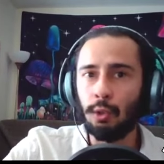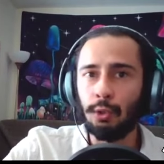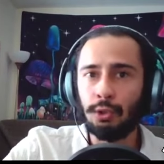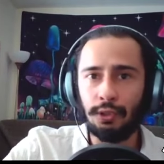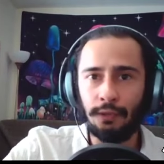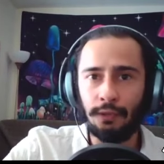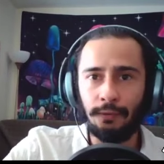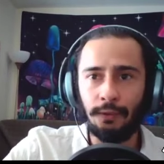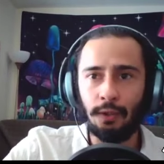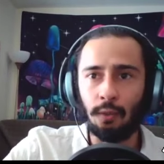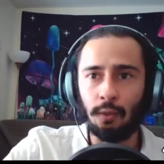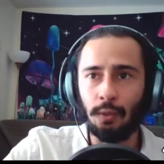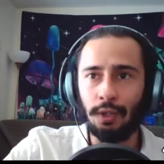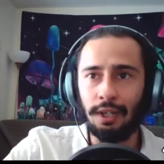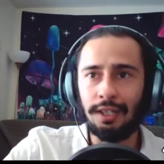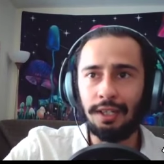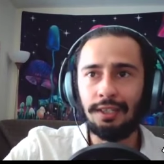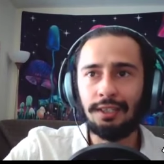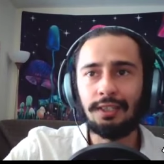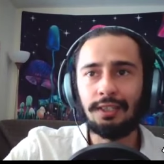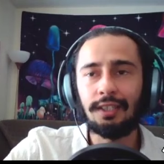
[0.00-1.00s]
lucifer
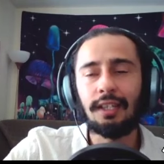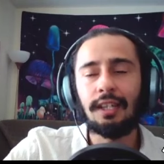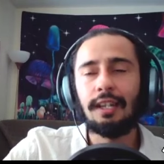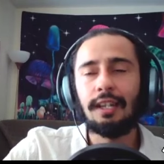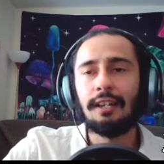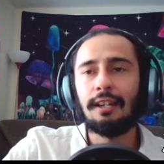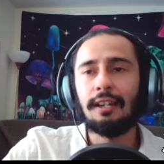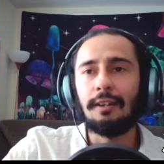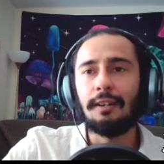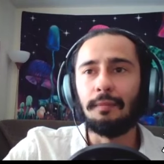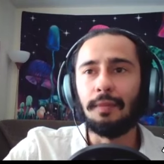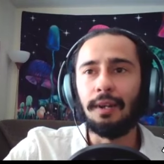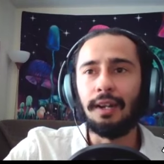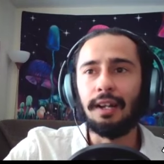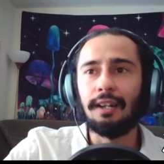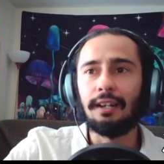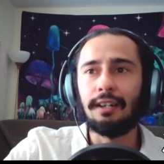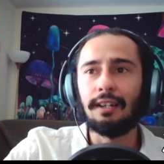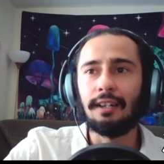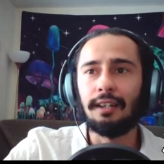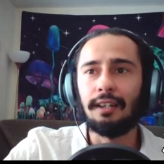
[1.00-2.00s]
was
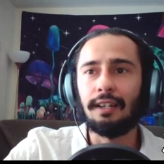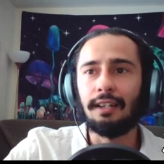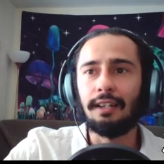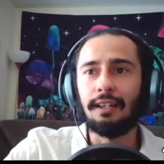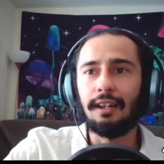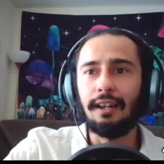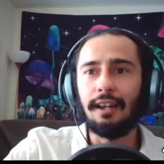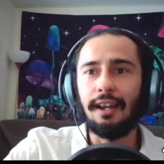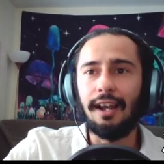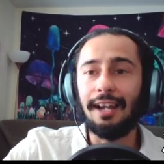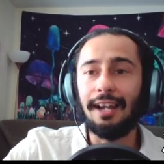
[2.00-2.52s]
but uh,